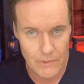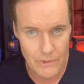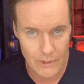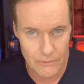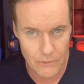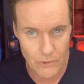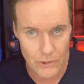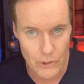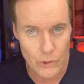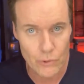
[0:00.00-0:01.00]
Therefore,
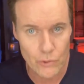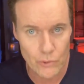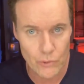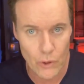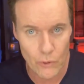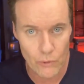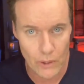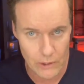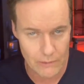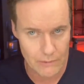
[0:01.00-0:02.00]
you no
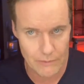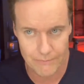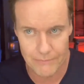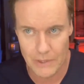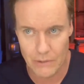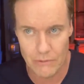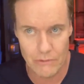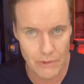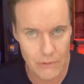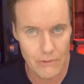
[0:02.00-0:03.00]

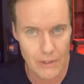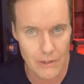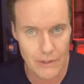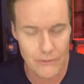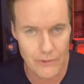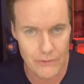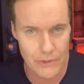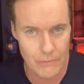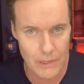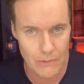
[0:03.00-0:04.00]
longer exist
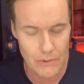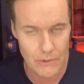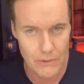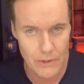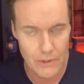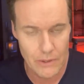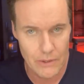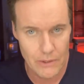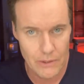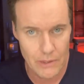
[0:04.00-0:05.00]
in my world,
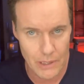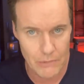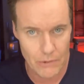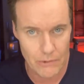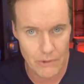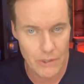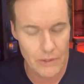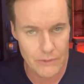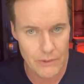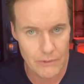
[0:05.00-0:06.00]
and I'm going no
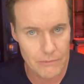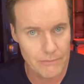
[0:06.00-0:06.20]
contact.